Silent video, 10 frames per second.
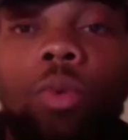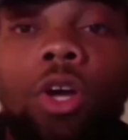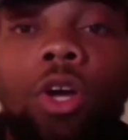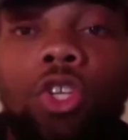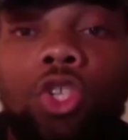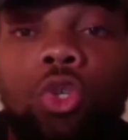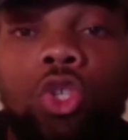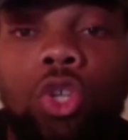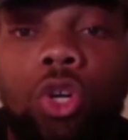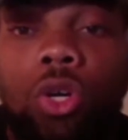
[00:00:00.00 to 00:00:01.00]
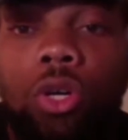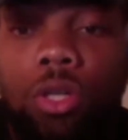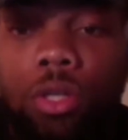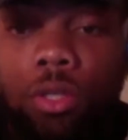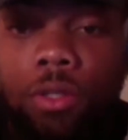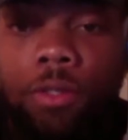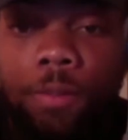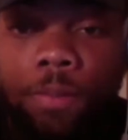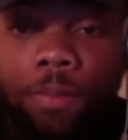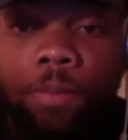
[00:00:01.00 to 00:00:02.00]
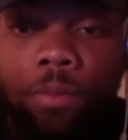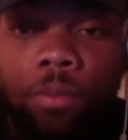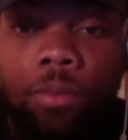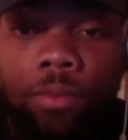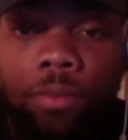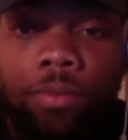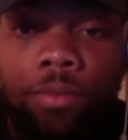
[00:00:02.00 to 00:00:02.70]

you think about how deep you could go into the Clippers